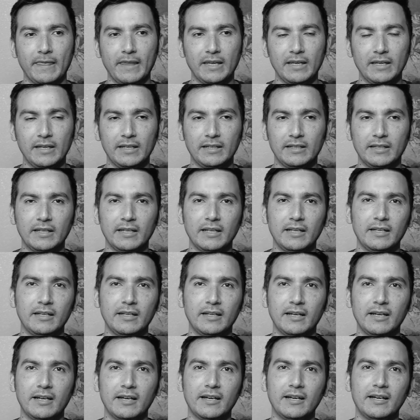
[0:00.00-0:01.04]
And then
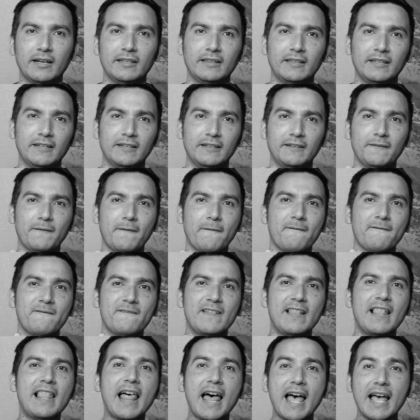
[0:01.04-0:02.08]
the
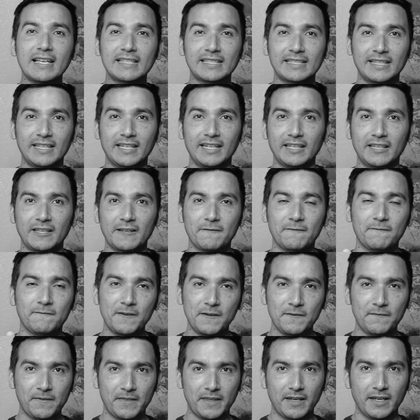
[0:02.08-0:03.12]
last thing, the
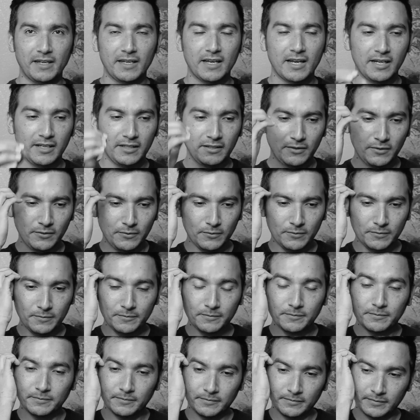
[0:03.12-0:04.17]
fifth thing I do,
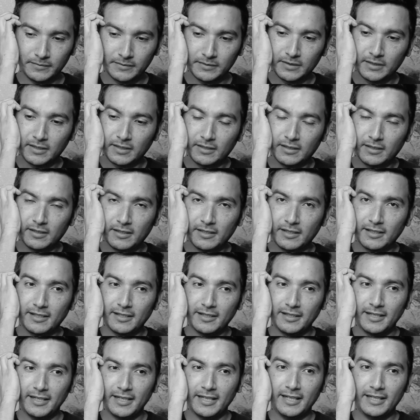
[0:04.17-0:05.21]

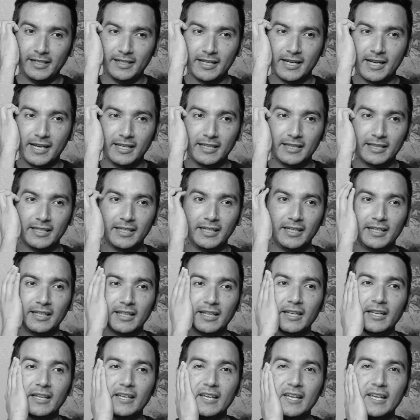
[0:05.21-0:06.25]
and I think
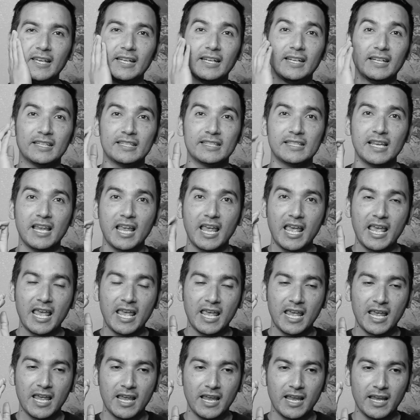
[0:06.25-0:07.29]
it is
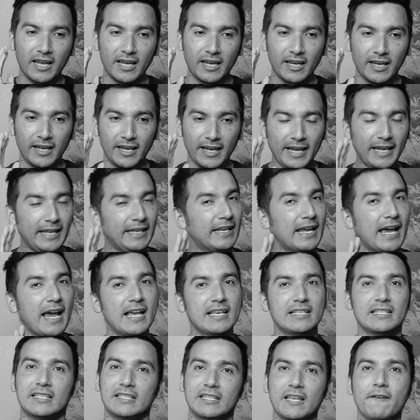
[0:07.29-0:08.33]
and
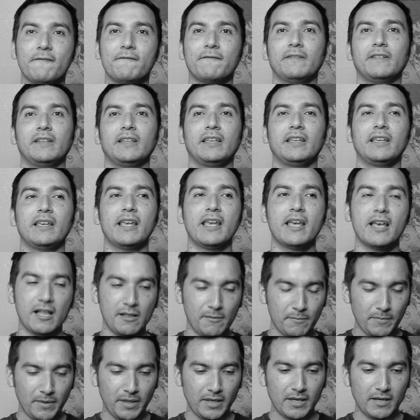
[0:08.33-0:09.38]
has definitely
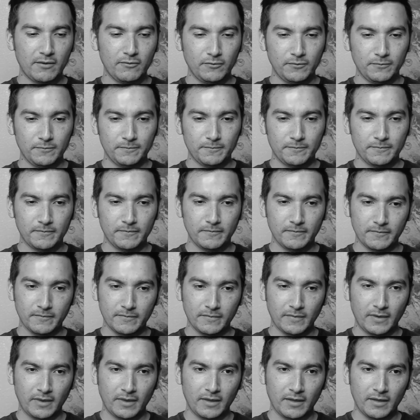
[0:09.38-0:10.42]
helped me out.
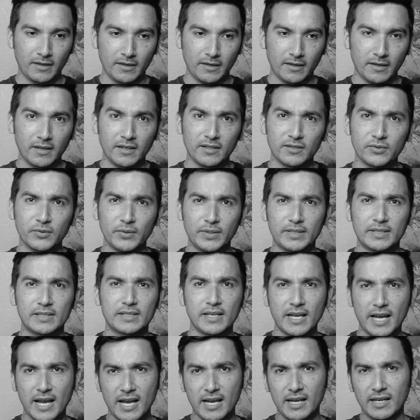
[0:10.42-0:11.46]
So it's
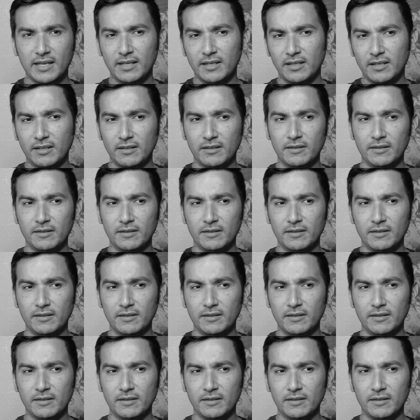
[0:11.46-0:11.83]
I